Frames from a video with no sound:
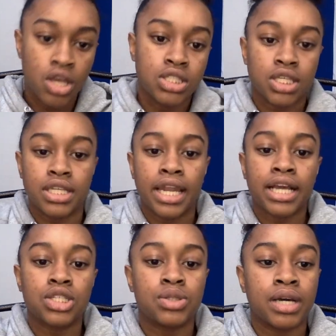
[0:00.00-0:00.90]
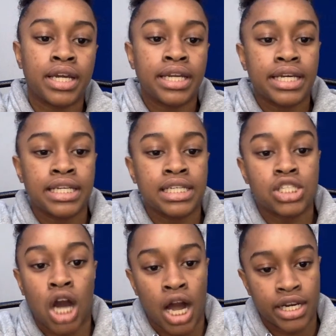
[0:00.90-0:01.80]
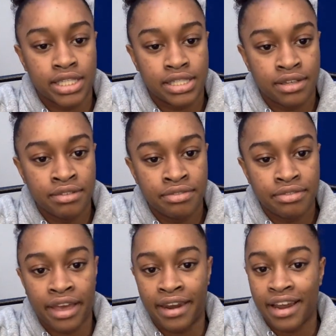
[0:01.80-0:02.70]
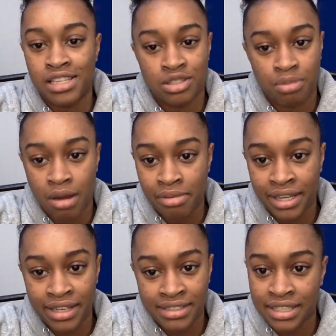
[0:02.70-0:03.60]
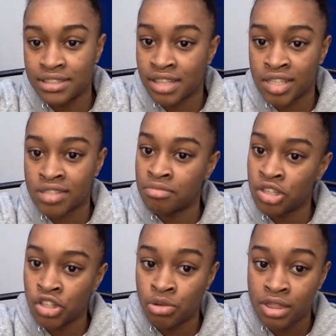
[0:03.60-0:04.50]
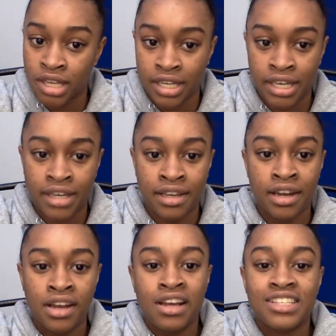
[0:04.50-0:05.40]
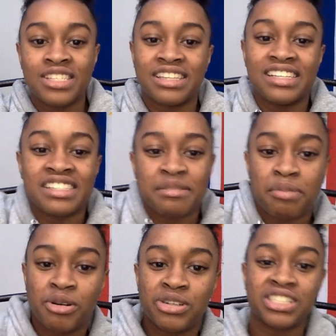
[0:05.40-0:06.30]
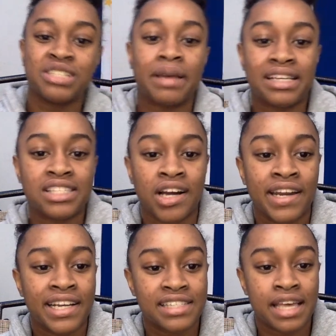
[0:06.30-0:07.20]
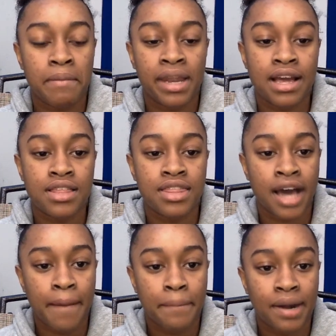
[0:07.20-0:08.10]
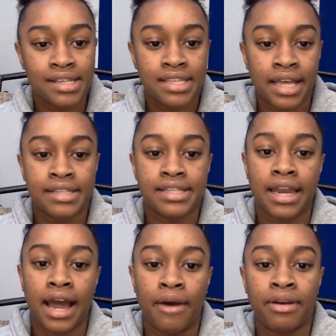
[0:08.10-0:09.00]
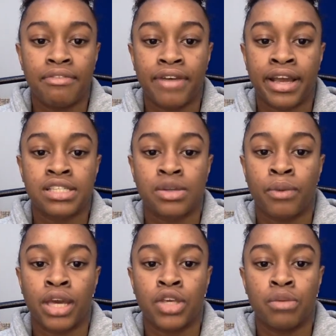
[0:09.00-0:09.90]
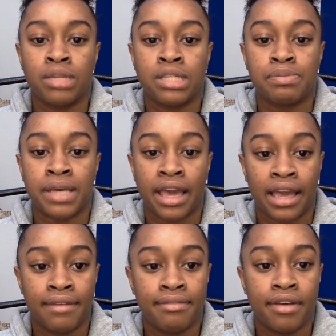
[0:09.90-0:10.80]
So the next one is cognitive, and as you're probably guessing, it's got something to do with thinking. So this approach is based on examining the thought process and how it affects the way humans behave.